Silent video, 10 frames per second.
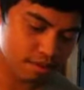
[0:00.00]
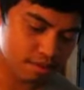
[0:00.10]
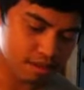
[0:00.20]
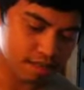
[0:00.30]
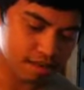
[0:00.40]

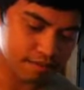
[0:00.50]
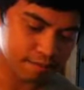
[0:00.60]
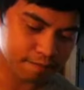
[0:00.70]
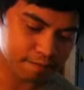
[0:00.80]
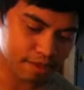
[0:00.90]
But um,
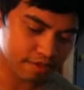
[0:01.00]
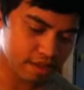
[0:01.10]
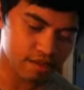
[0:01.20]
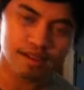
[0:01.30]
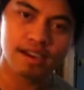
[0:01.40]

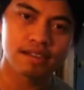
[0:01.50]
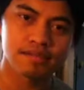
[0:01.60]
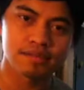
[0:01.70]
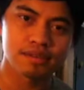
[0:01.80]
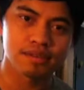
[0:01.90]
thank you guys
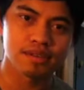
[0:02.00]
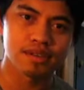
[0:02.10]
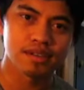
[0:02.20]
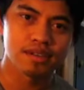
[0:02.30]
for